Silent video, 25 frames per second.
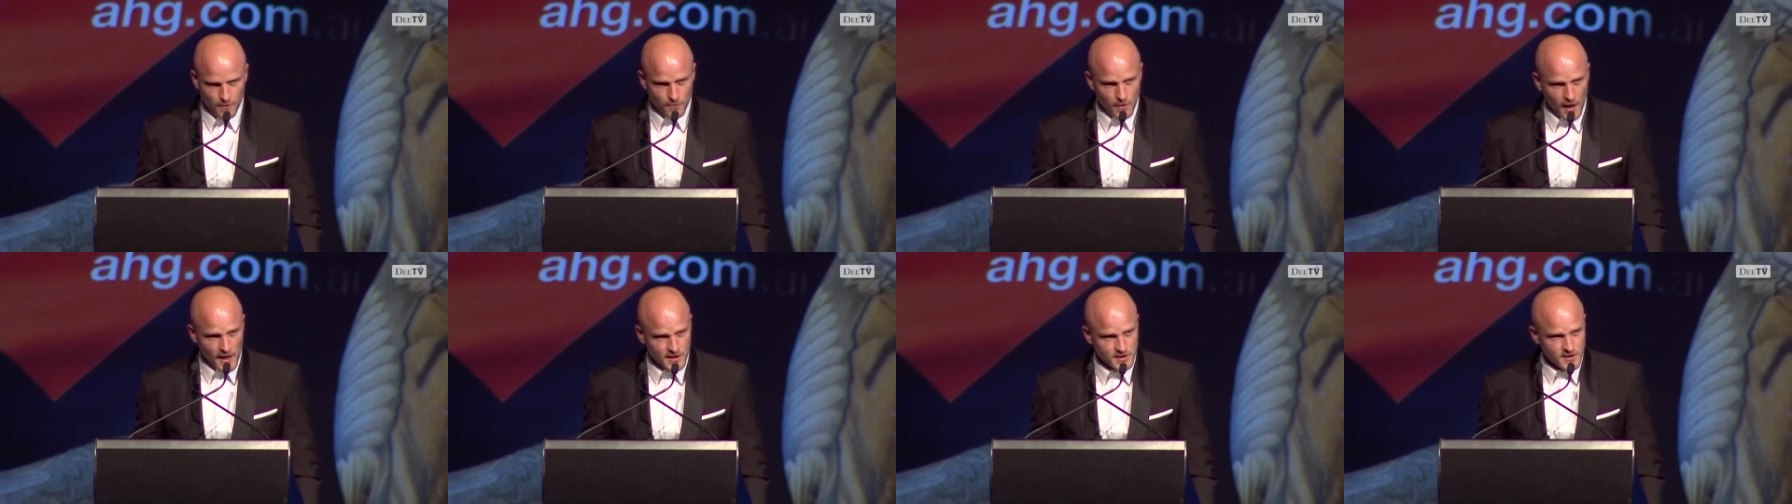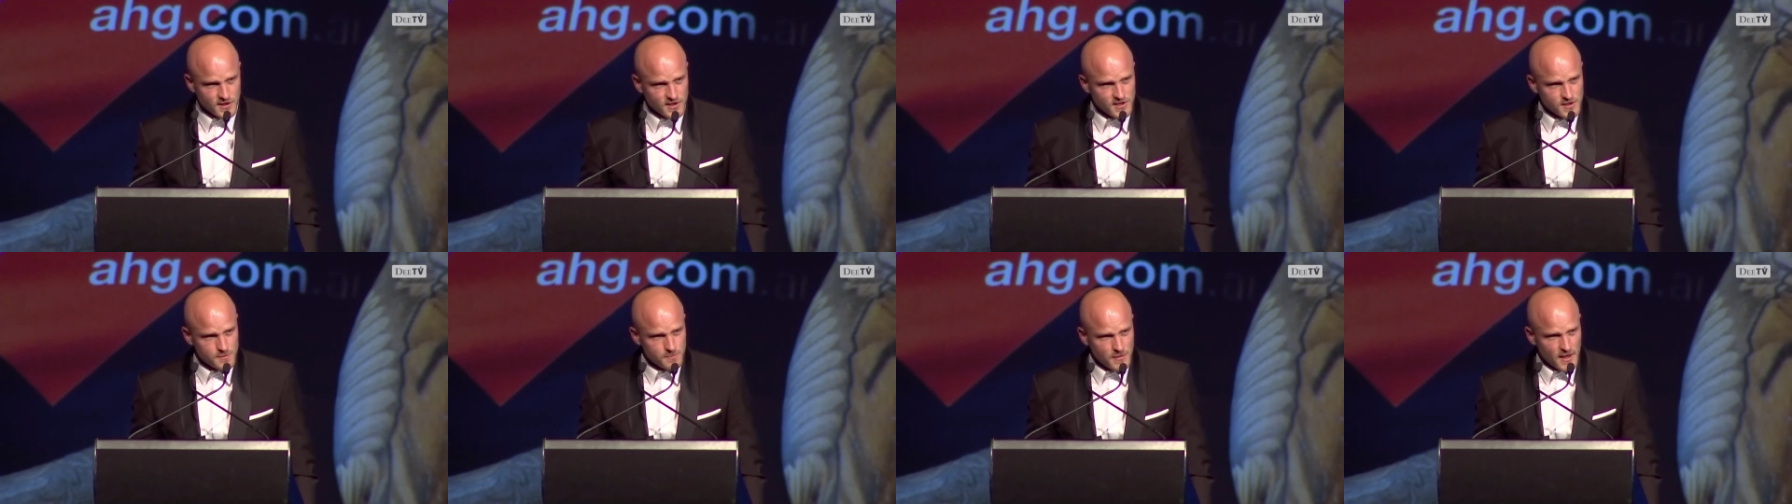
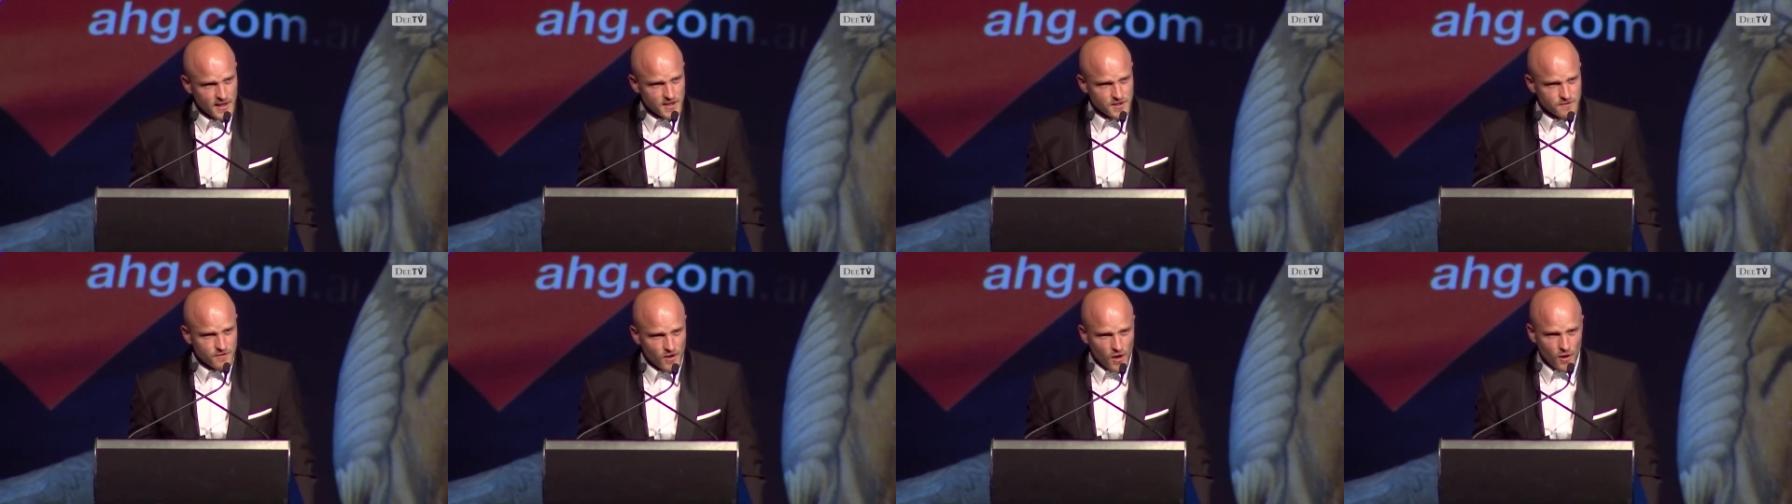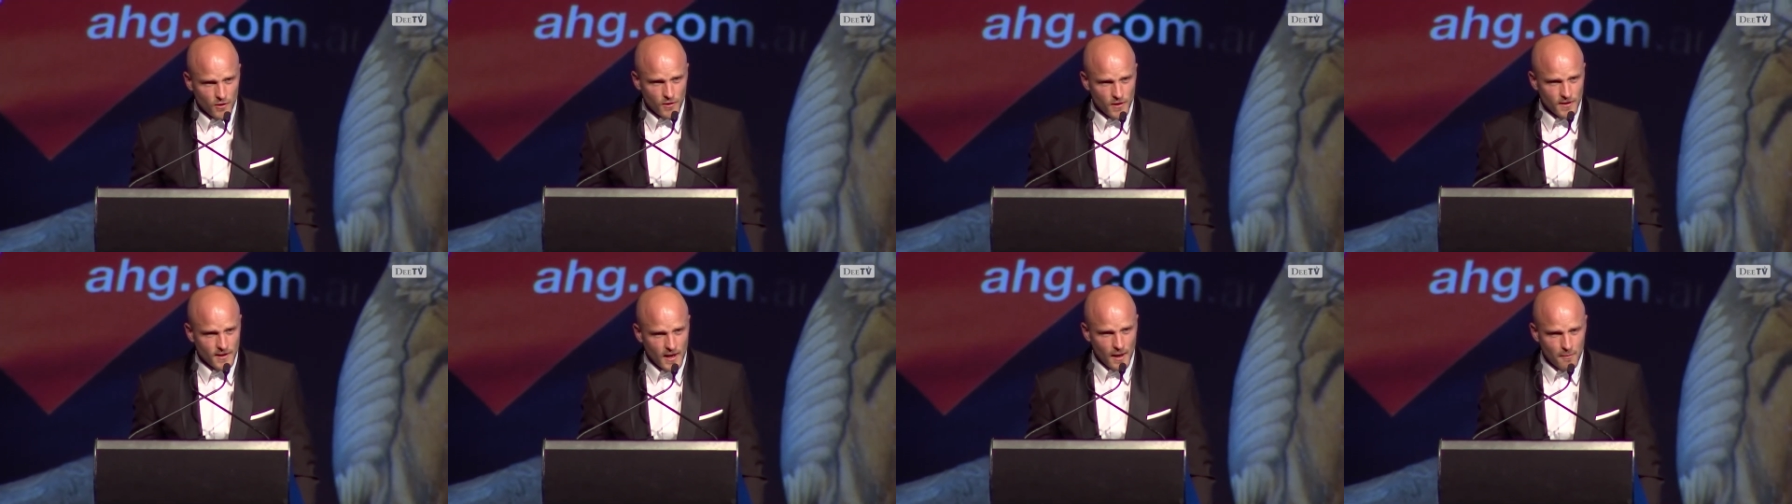Russians mix
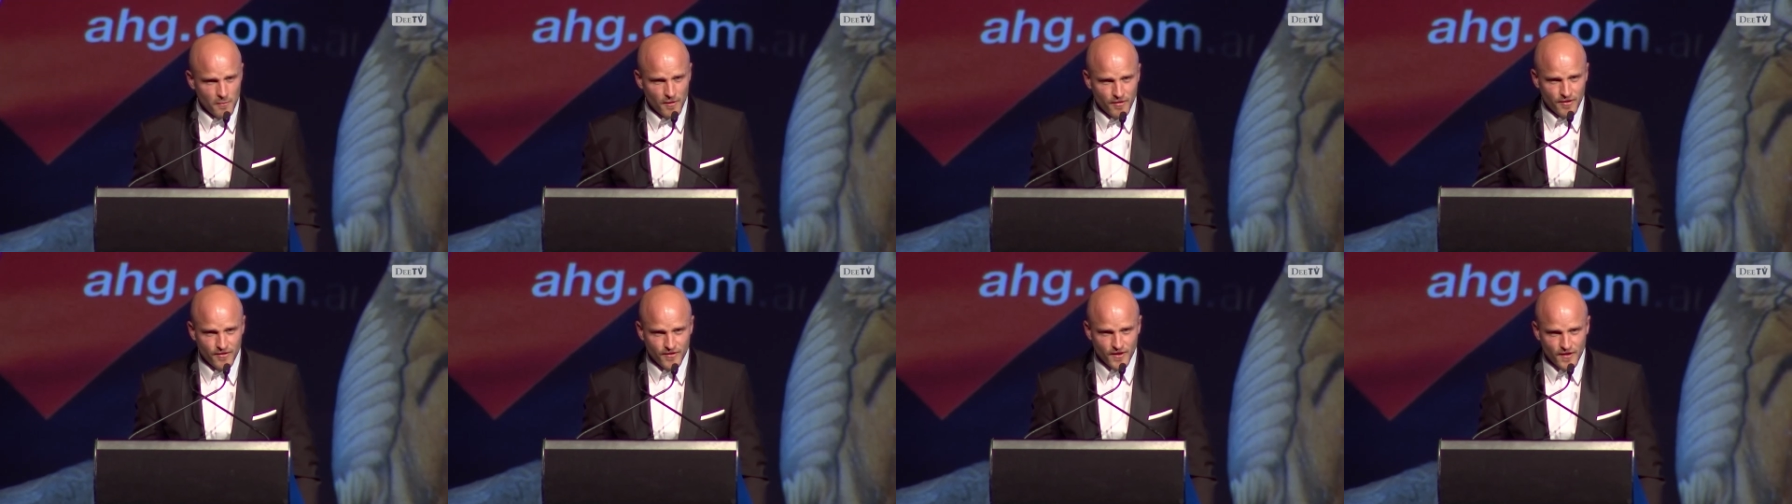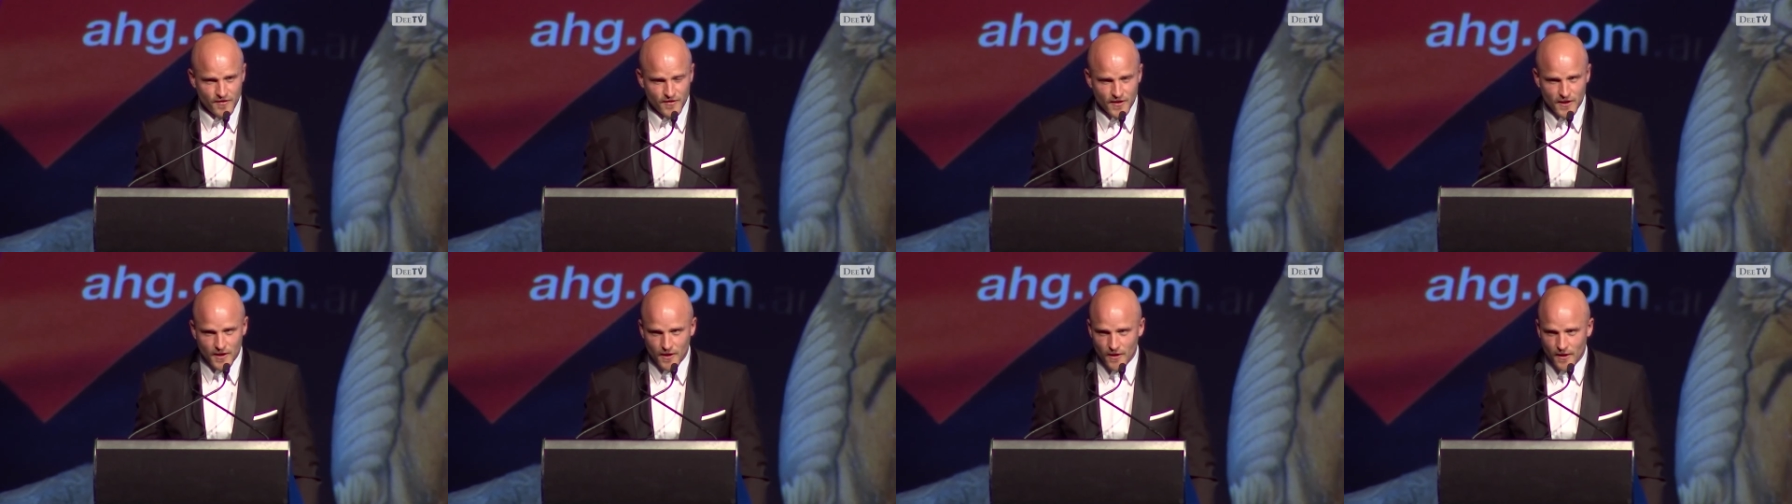volume number
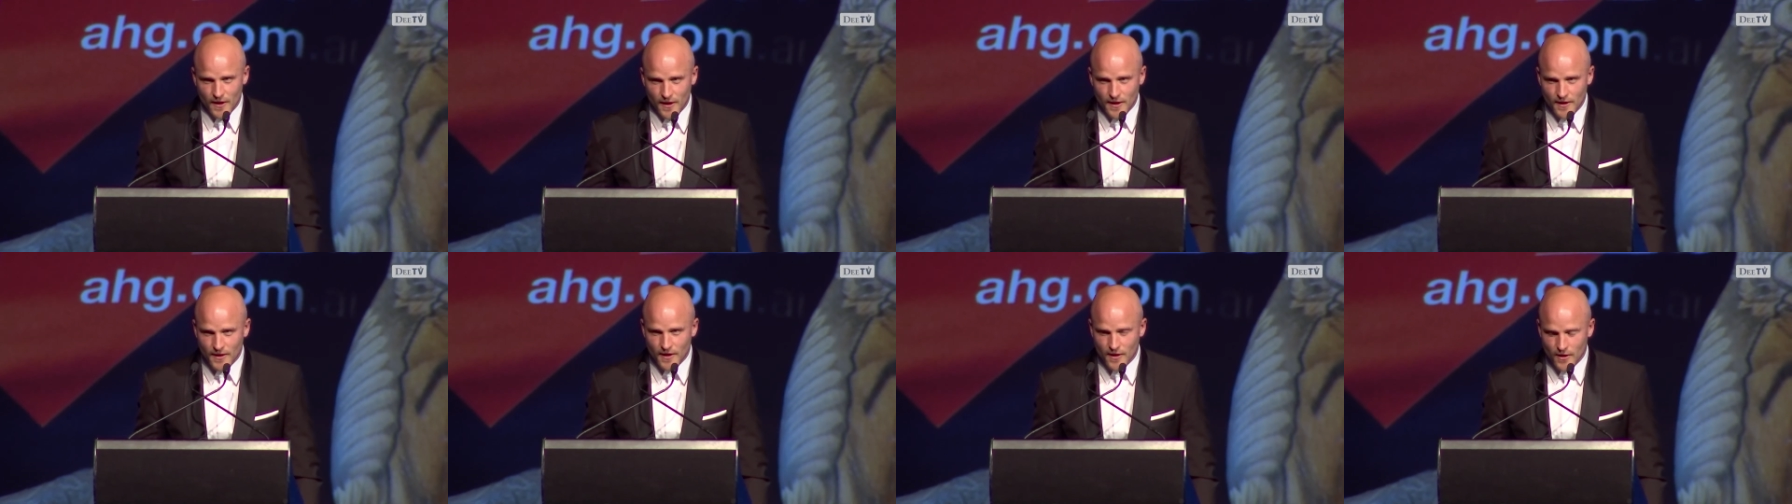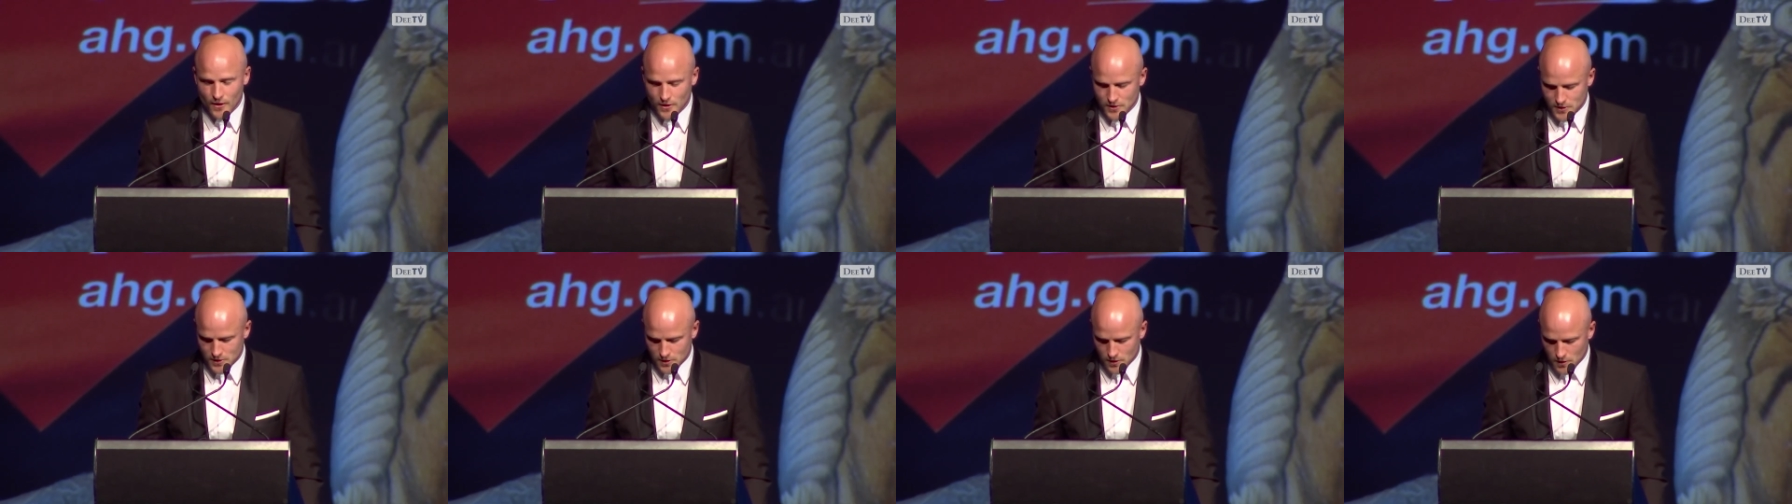50, I reckon I
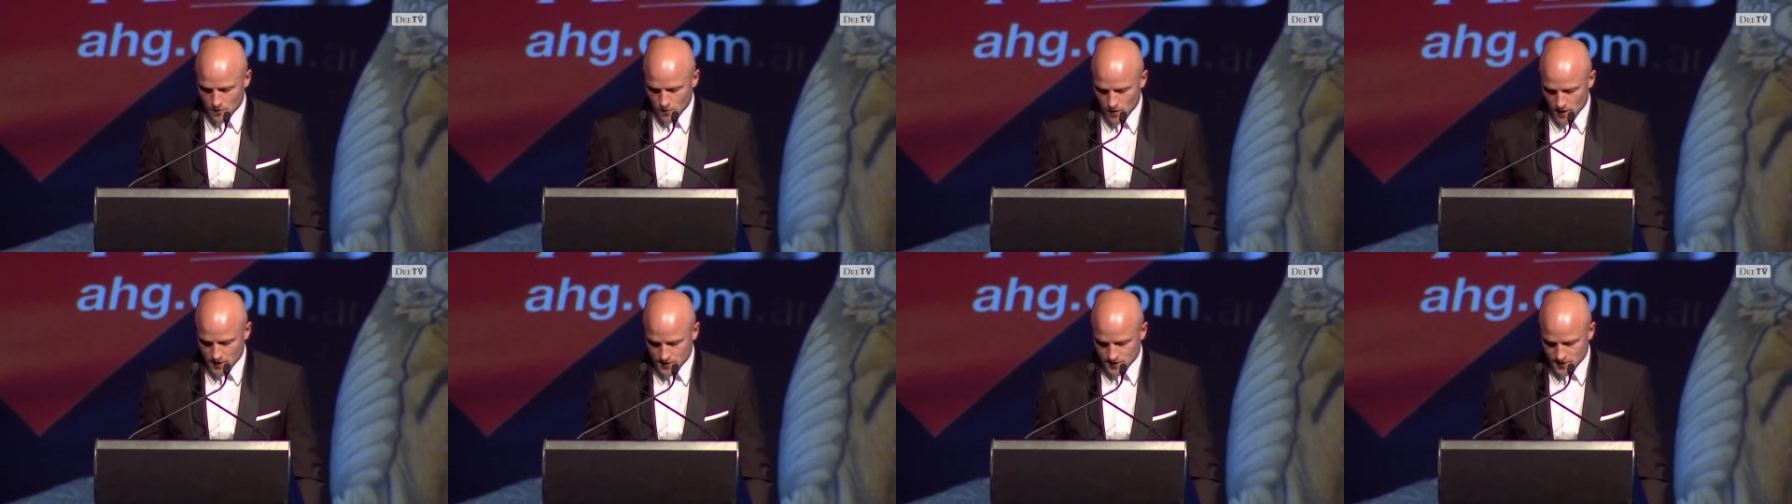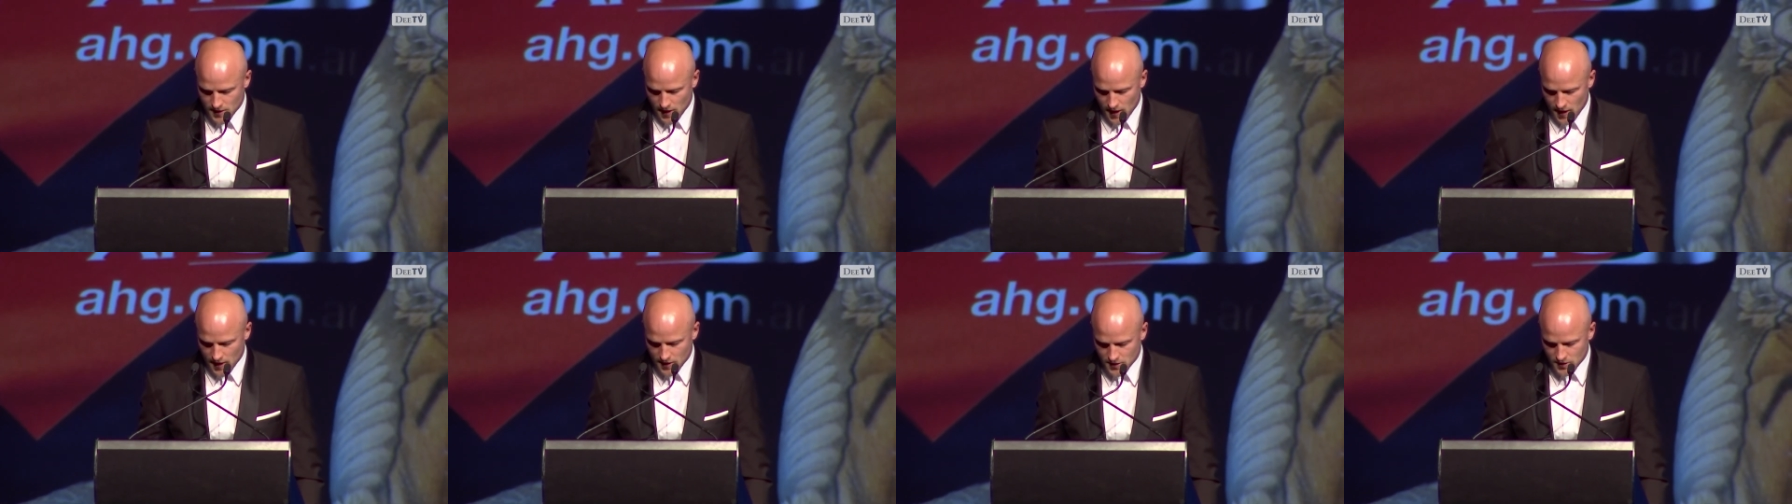got to at one
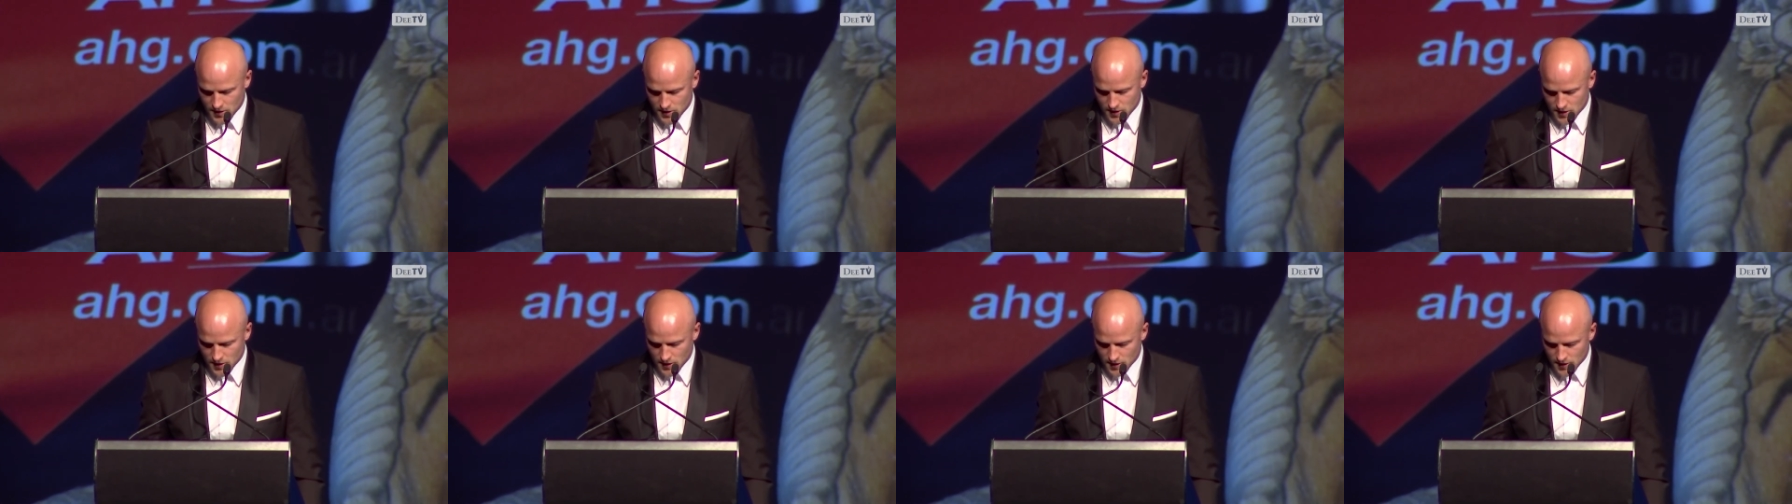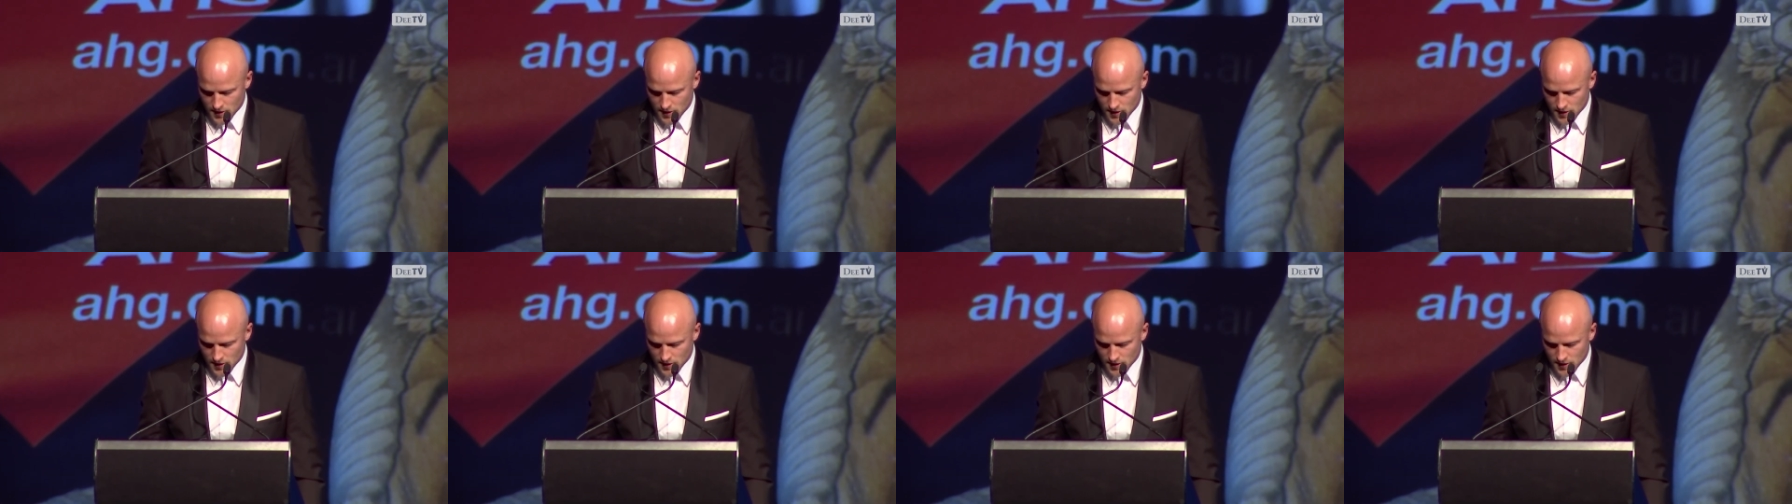stage.